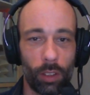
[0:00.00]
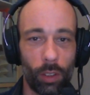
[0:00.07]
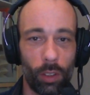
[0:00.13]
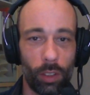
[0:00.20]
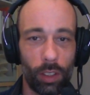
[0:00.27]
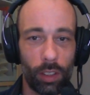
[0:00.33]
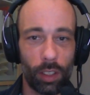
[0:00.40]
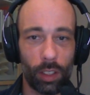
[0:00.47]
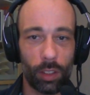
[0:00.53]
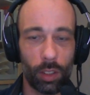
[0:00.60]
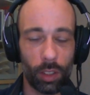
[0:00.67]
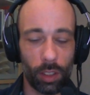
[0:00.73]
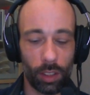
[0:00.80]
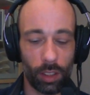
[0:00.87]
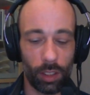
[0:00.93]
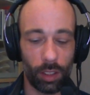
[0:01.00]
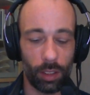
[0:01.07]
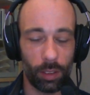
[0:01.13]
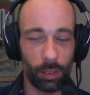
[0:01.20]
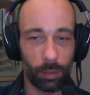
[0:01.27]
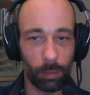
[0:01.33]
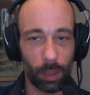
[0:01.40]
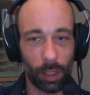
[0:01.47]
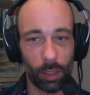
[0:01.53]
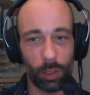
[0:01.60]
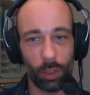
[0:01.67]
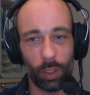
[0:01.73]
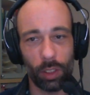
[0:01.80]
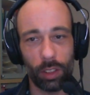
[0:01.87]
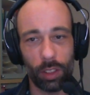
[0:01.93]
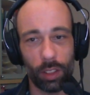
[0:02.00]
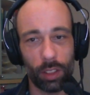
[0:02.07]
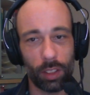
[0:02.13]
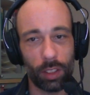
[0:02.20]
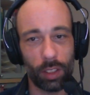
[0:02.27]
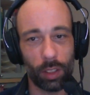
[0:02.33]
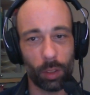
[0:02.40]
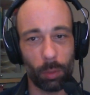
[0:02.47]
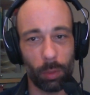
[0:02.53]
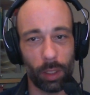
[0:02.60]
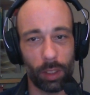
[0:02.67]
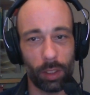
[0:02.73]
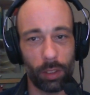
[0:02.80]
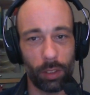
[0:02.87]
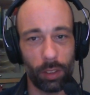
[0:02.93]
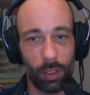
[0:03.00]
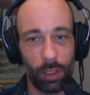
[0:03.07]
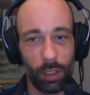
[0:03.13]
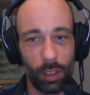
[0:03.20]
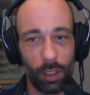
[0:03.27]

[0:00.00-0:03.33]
unintentionally making choices is not completely true.